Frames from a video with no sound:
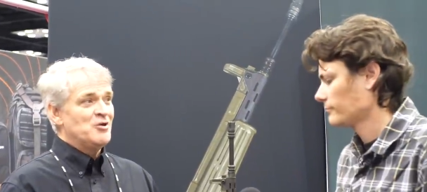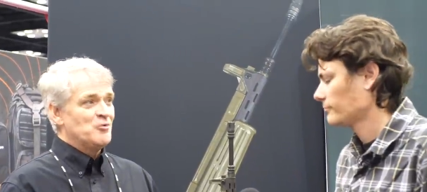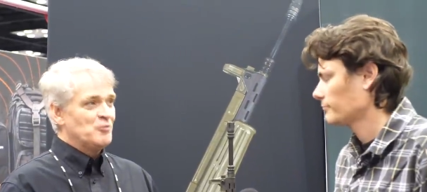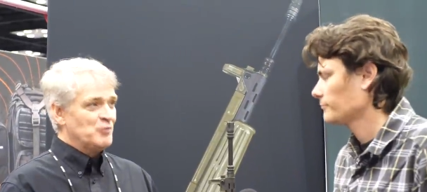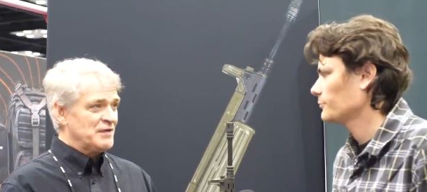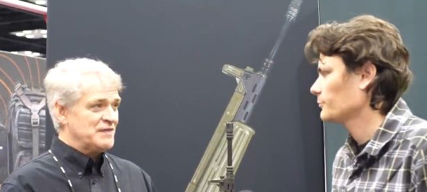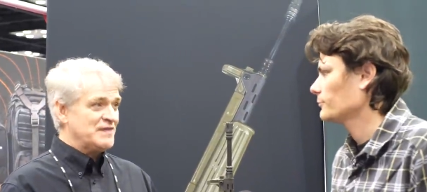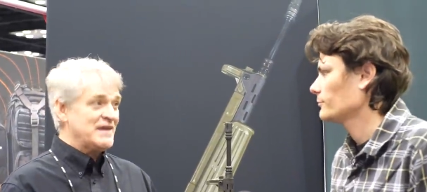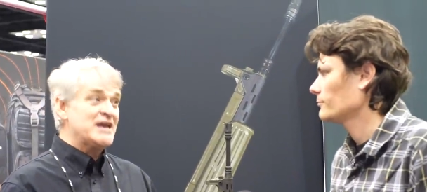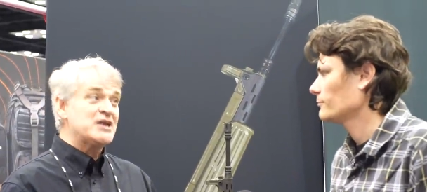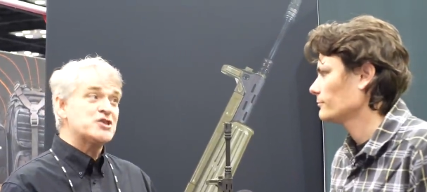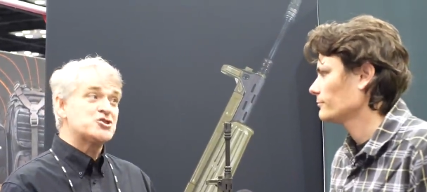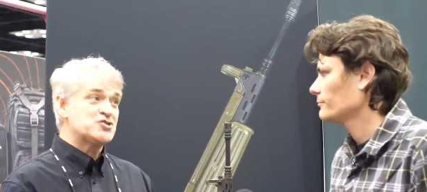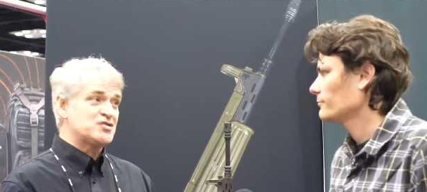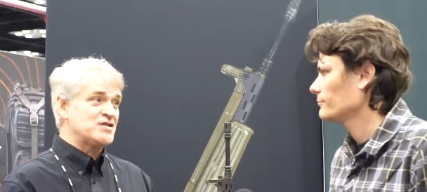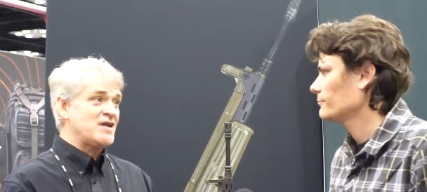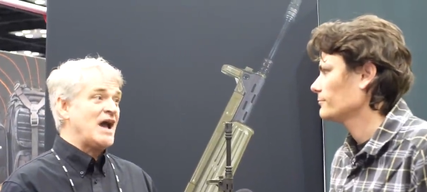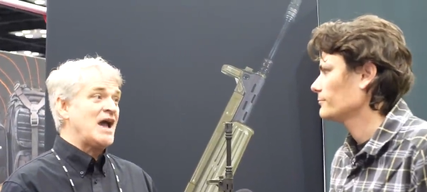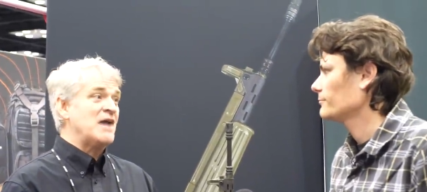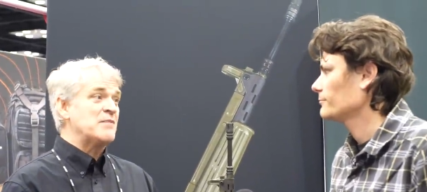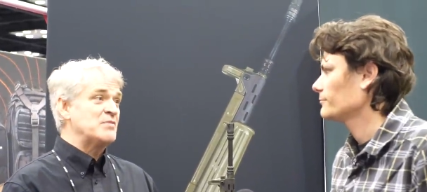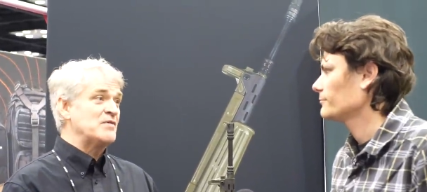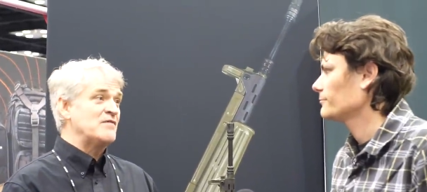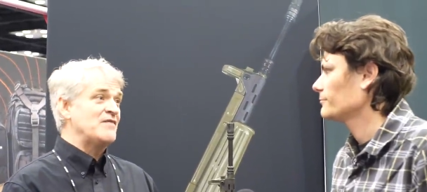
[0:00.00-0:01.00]
Speaker 1: with each
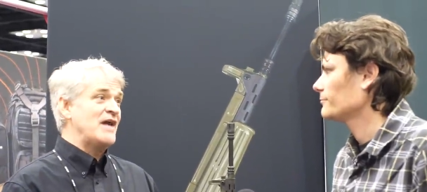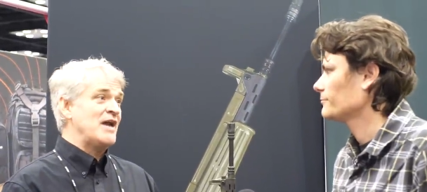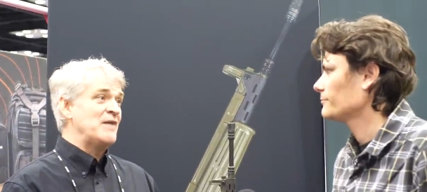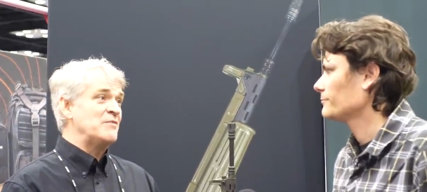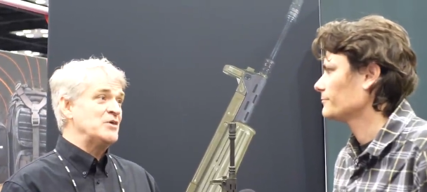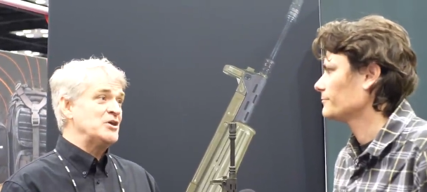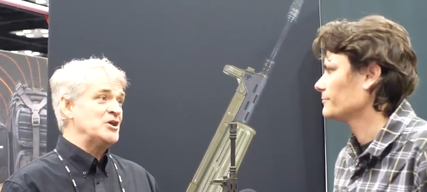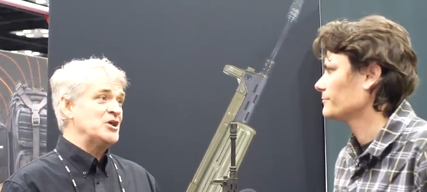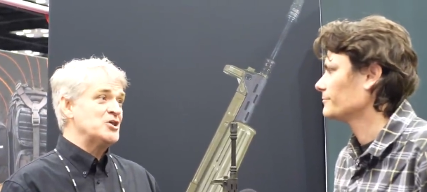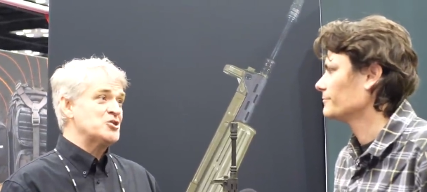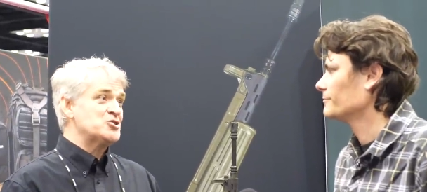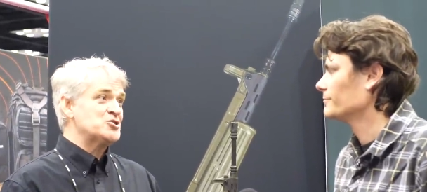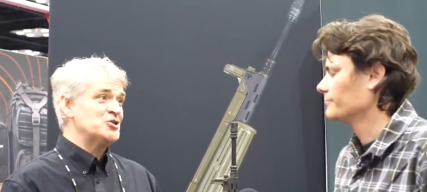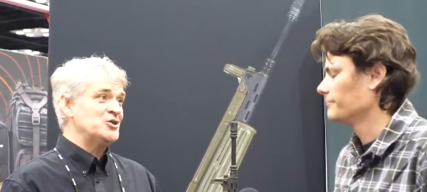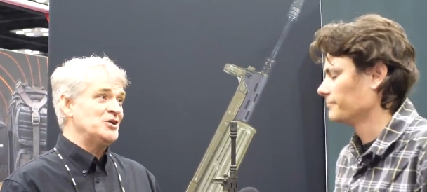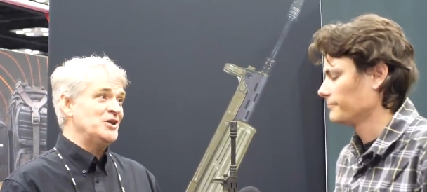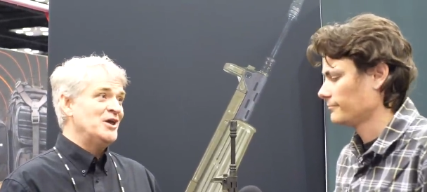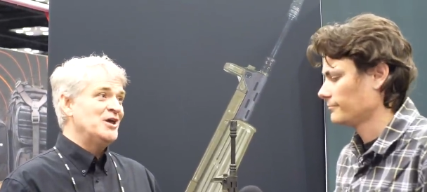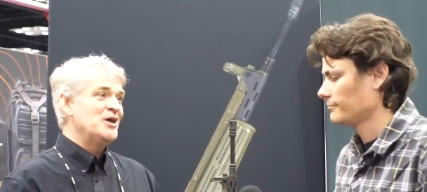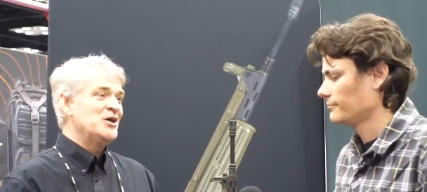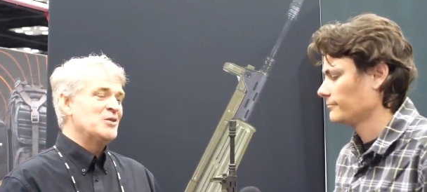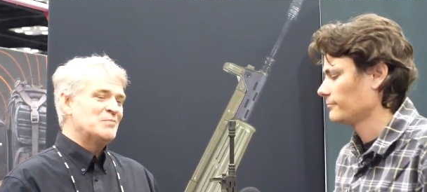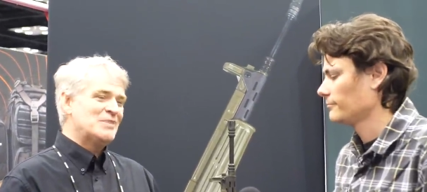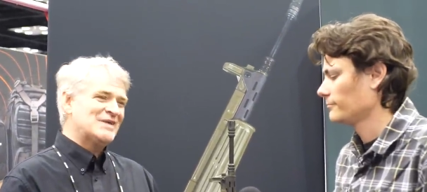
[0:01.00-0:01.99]
type of ammunition,
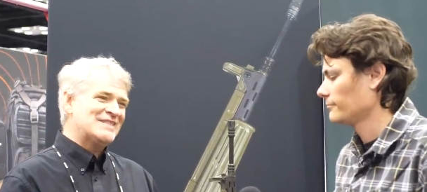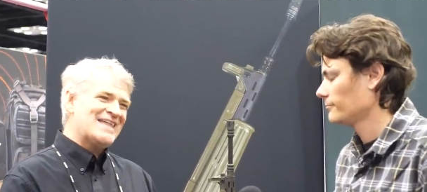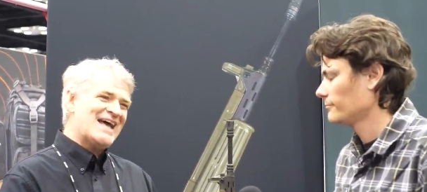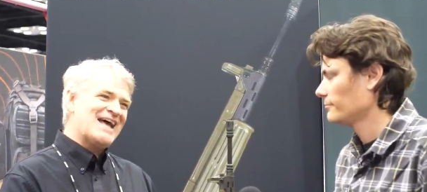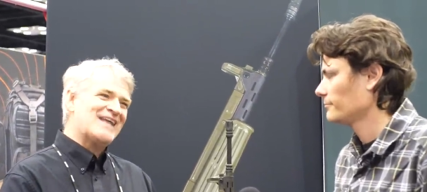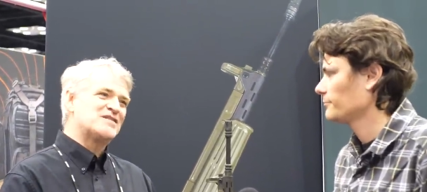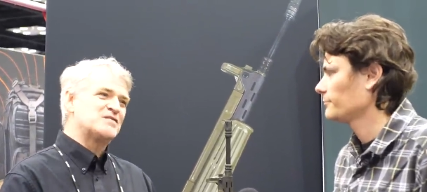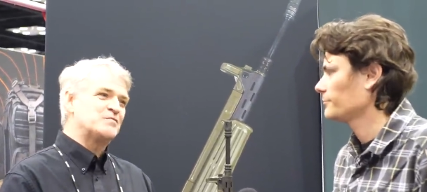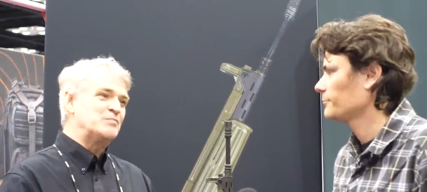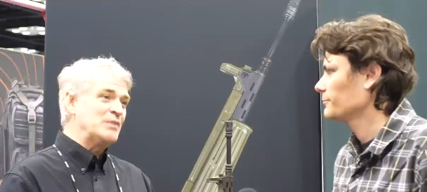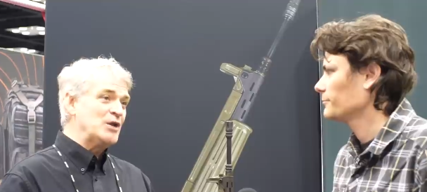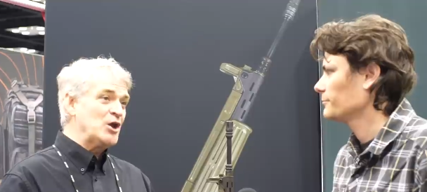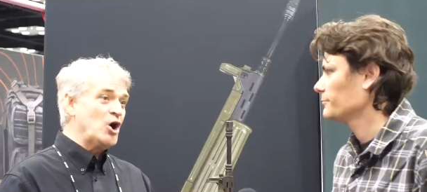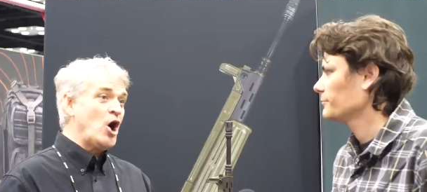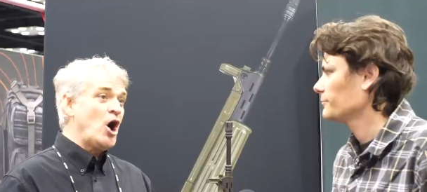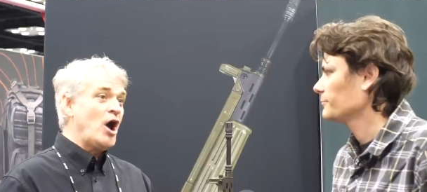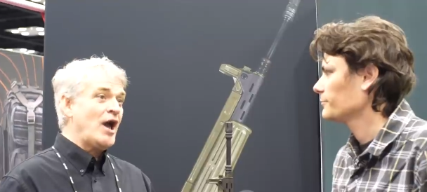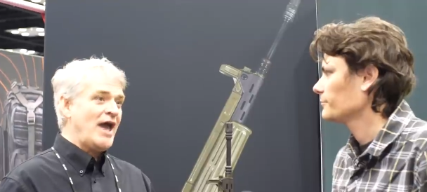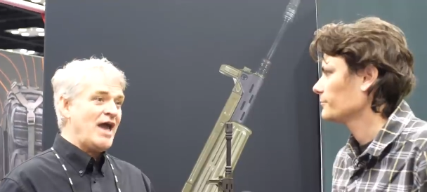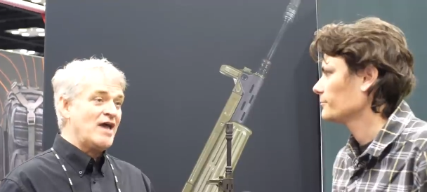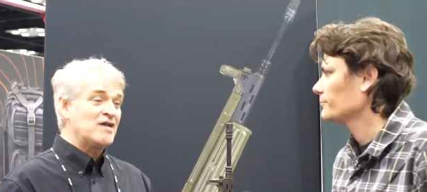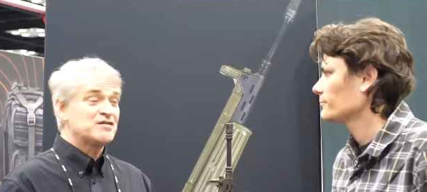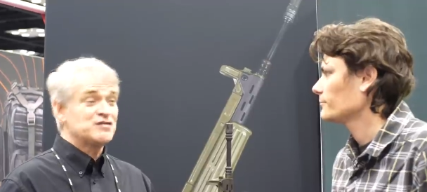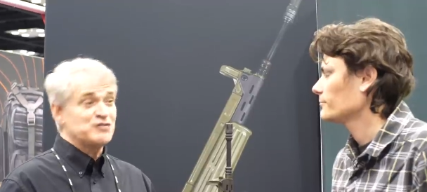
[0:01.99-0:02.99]
but that's beyond
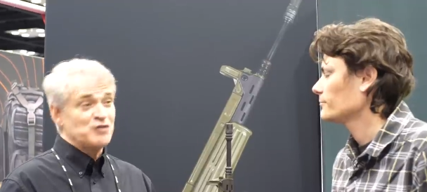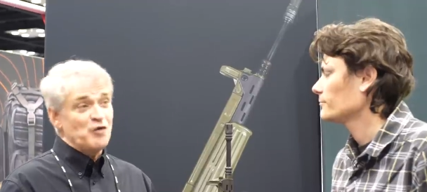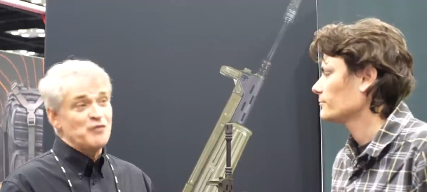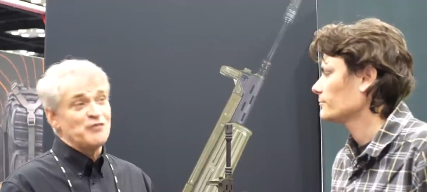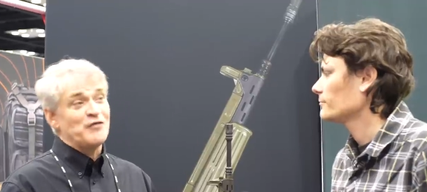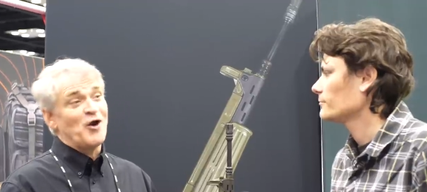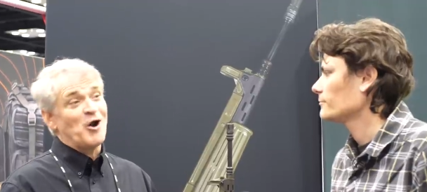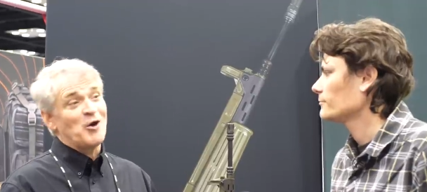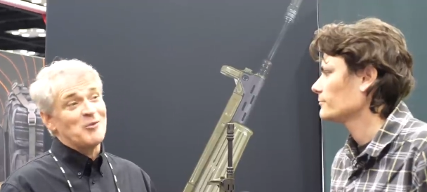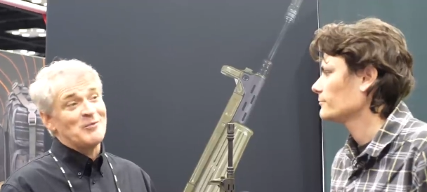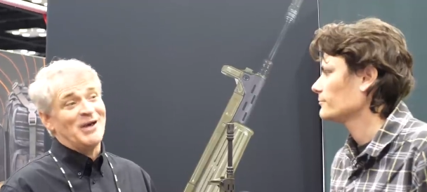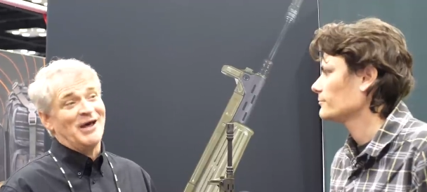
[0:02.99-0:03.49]
has so far